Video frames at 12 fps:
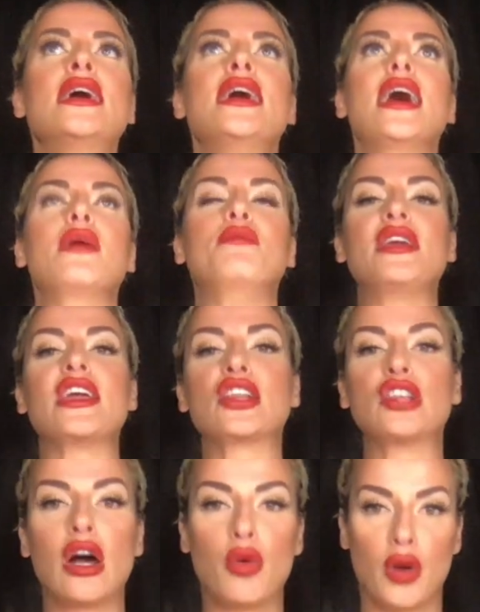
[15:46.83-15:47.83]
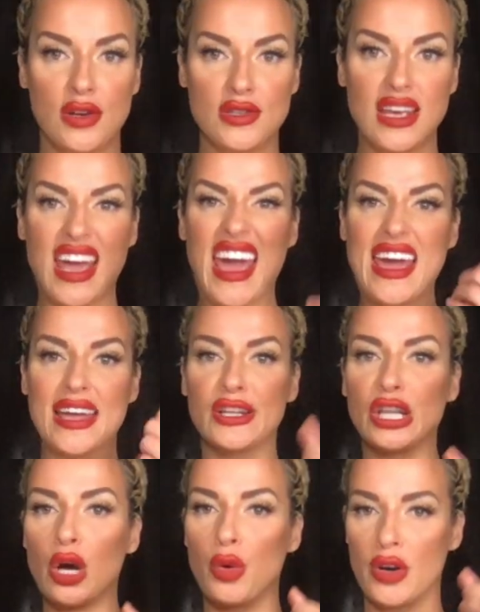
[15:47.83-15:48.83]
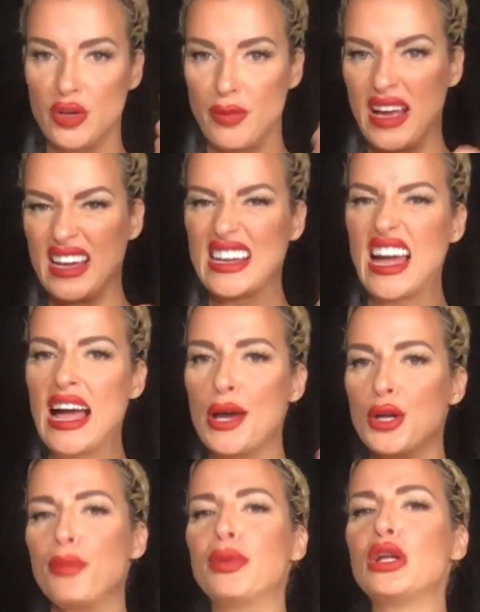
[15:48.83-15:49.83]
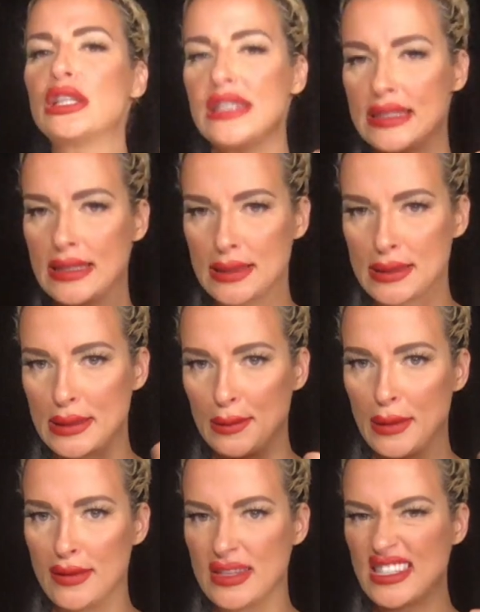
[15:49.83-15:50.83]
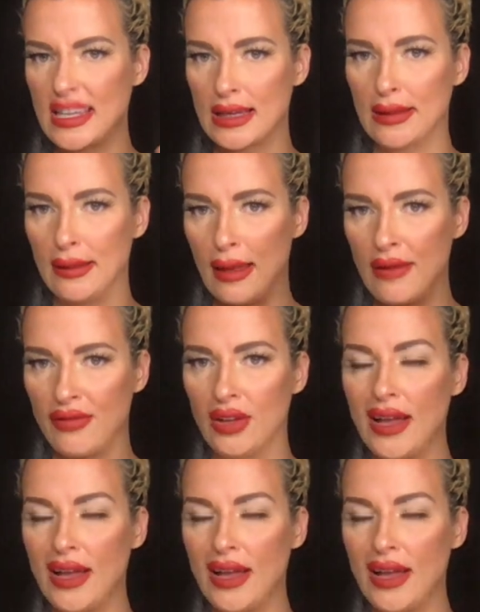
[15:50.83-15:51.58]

I'm being lowered, hand lowered by a guy on a pulley system on the second level.